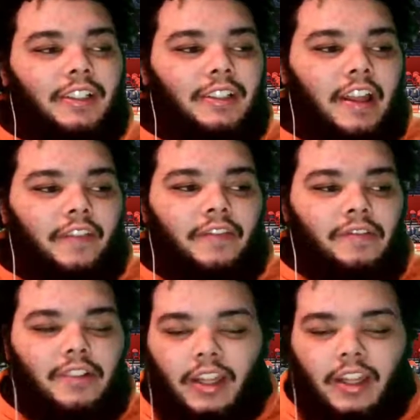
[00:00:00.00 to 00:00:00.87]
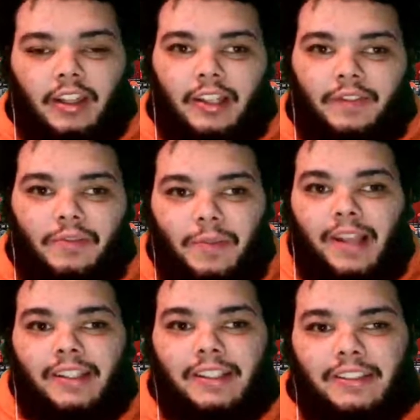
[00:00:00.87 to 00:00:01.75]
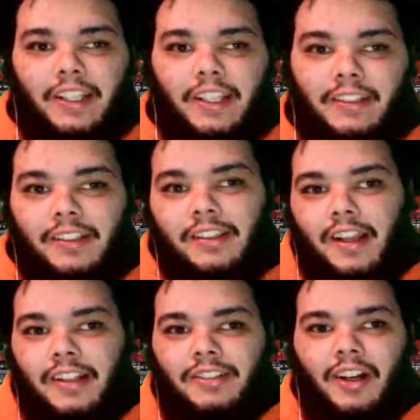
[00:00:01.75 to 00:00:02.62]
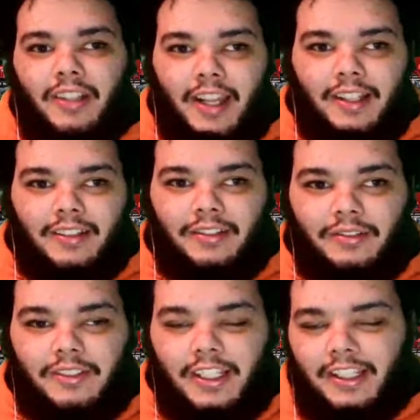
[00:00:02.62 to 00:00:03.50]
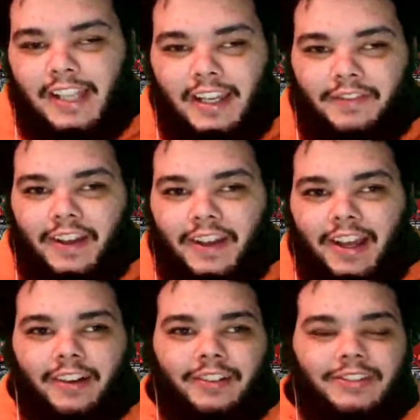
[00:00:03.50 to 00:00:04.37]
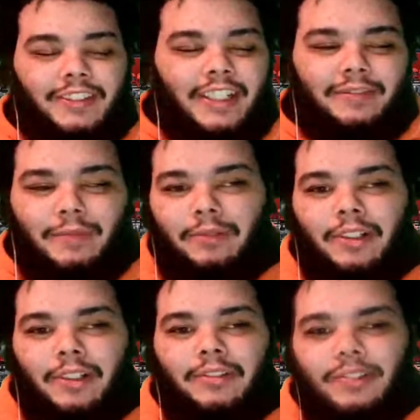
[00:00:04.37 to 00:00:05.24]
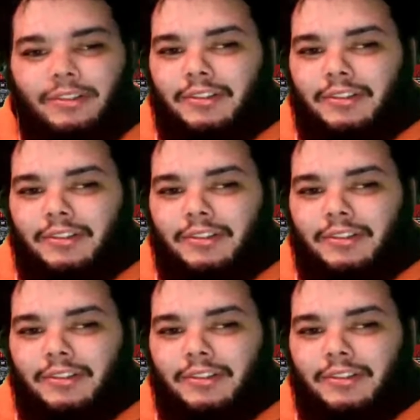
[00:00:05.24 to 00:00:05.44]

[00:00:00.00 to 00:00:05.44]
Like if you pay attention, they just call like little ticky-tacky fouls. Like, bro, what are you doing?